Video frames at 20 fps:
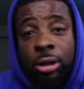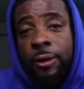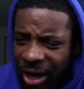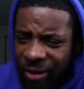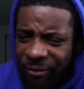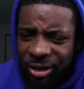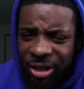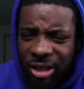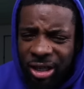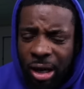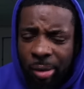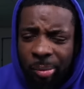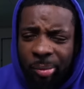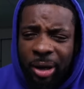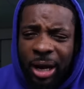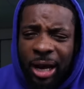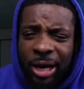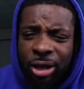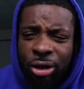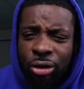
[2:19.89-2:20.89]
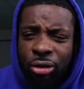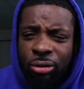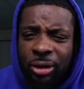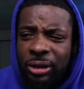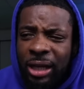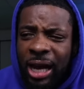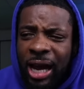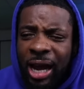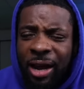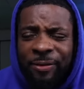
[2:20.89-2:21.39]
Every couple I know
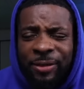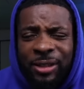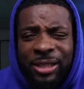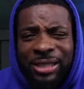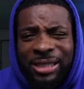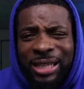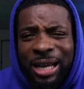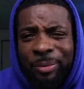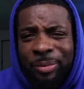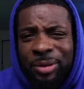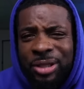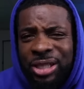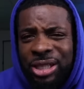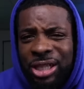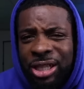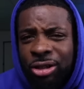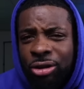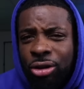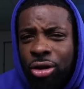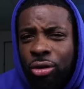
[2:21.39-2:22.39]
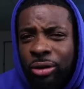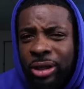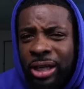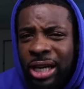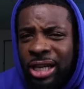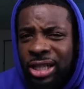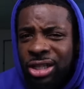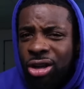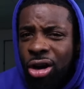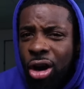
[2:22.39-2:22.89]
that have these type of share the
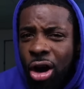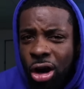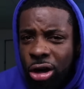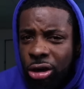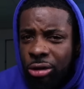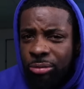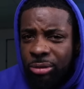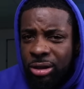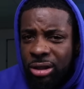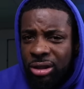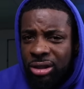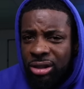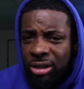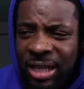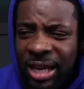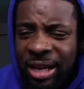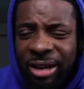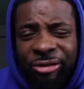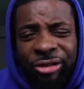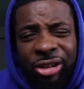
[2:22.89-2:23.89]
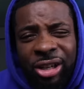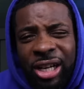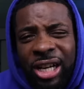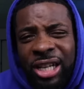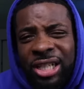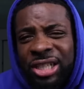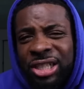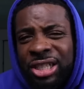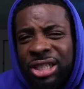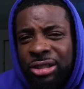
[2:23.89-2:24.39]
location arguments, their
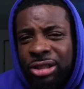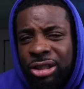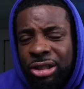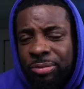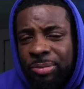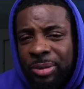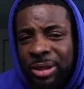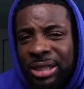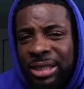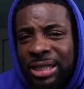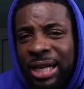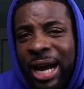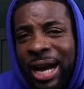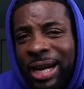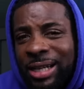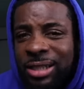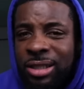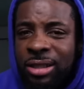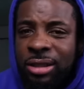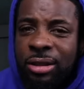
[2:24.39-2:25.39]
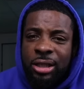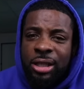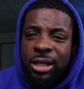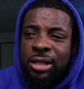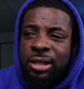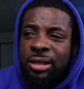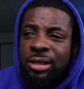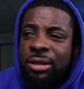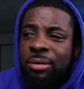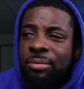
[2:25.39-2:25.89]
relationship just be toxic.
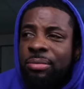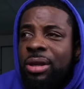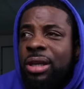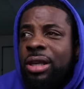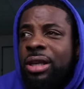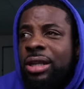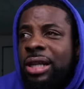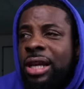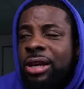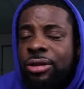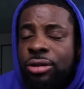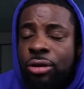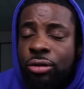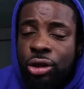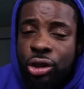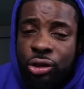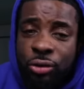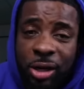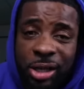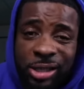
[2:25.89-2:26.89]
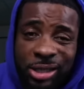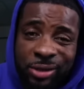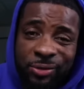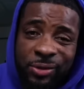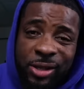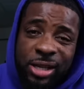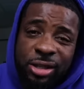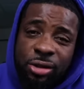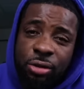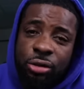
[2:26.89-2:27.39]
Because to me, there's no trust. If
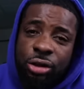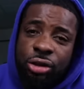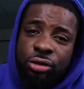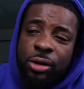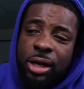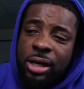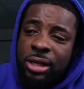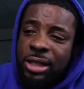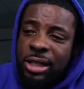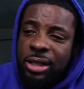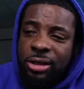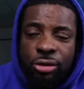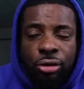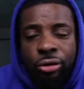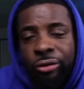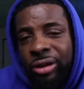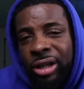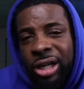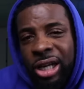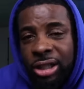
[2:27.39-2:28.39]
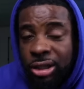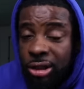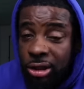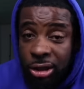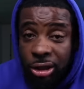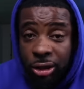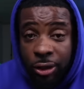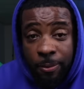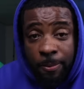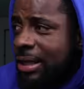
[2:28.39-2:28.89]
there's no trust, there's no relationship.